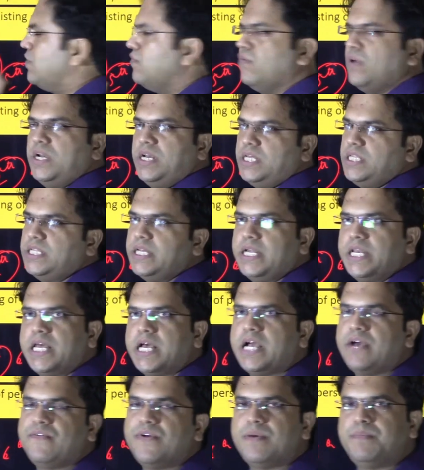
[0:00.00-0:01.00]
only they will
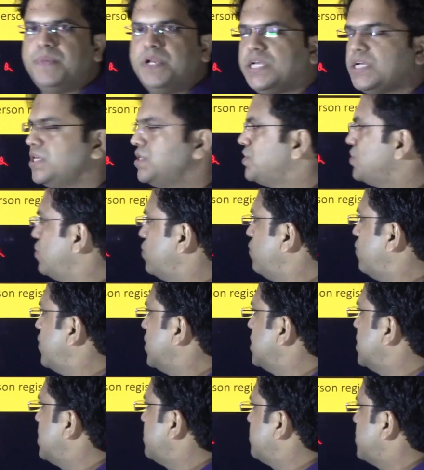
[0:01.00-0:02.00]
have application over
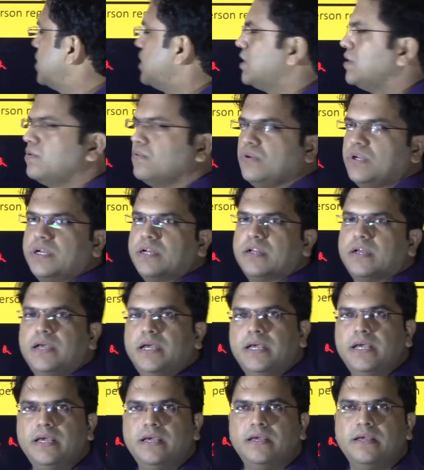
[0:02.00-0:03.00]
that particular
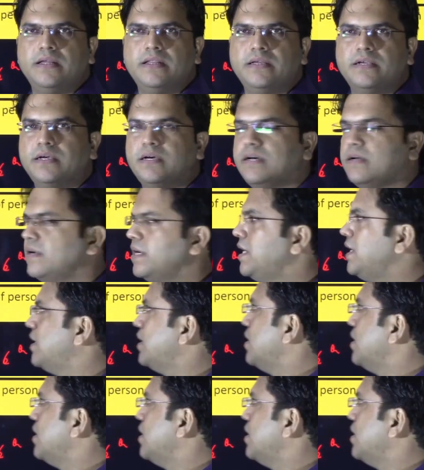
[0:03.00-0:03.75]
area, right?